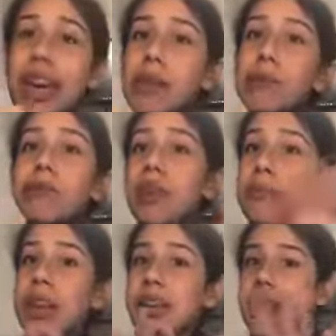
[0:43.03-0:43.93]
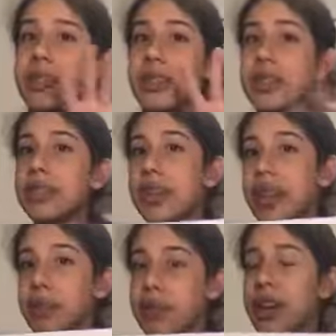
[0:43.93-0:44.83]
I can move my beta into this
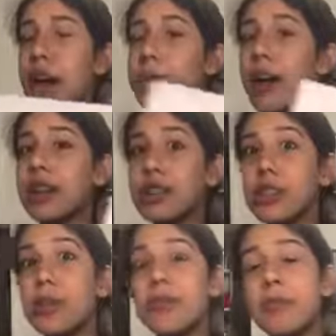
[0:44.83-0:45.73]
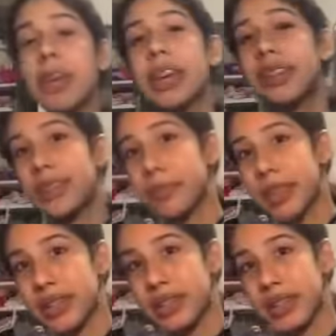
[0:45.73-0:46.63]
tank, which I'm actually going to be making this a
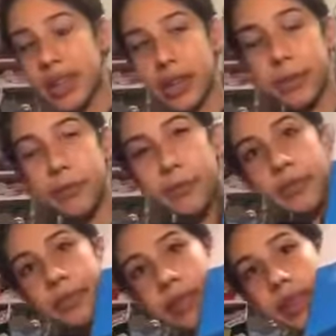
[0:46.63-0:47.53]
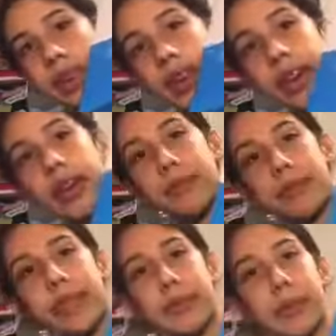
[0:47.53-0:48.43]
planted tank. So
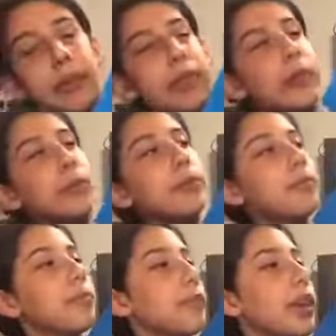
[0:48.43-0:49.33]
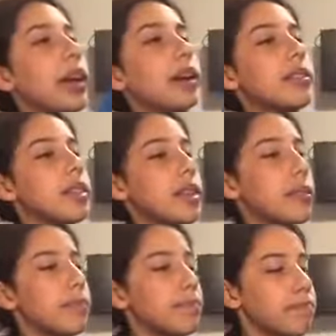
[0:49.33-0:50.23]
that's going to be really cool. And
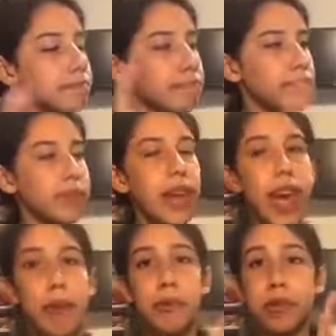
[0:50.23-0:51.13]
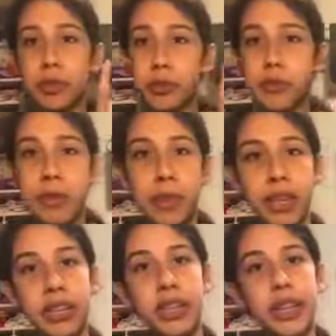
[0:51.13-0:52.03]
I'm going to move my
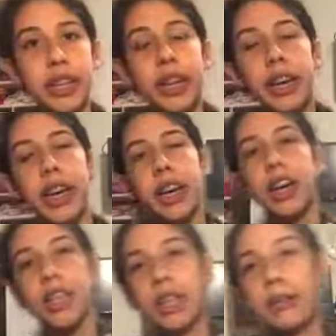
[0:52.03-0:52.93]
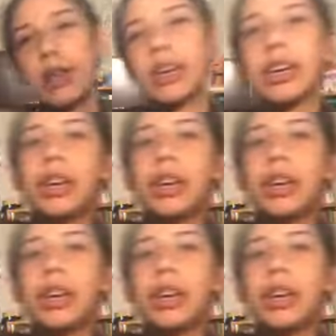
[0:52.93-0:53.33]
beta into here and then make